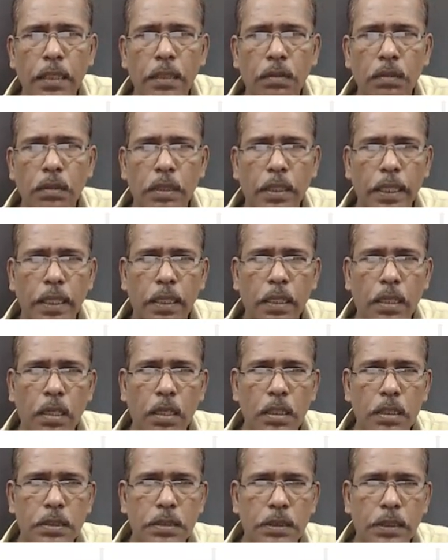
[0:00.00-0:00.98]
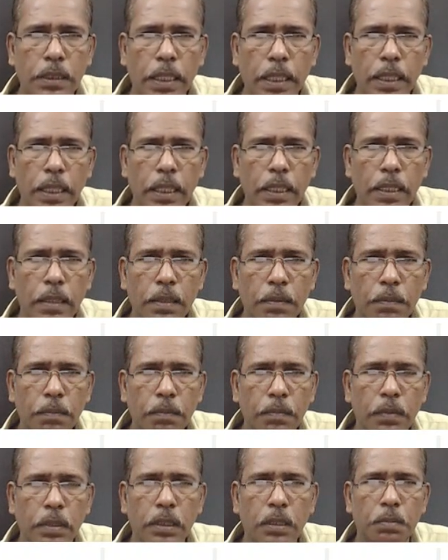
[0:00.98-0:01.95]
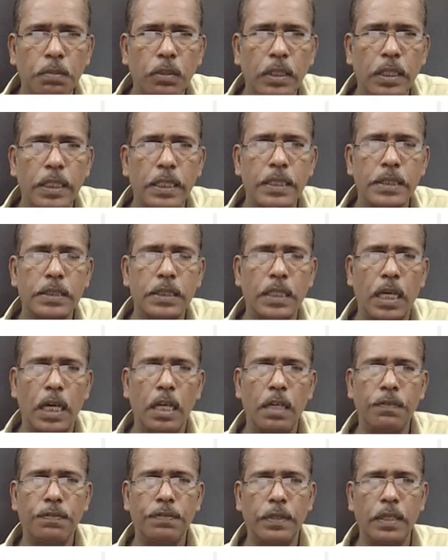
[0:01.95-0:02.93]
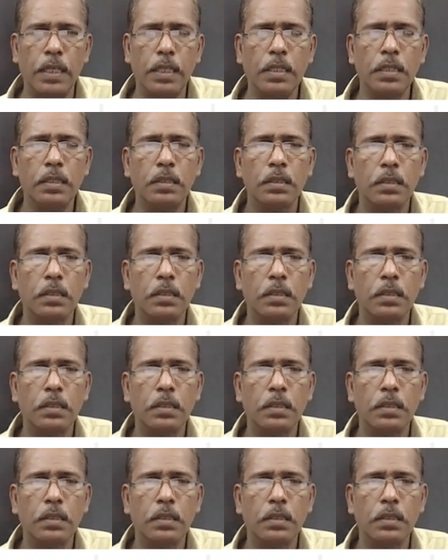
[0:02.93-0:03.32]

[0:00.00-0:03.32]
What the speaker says: okay, cos a, in the book it is alpha,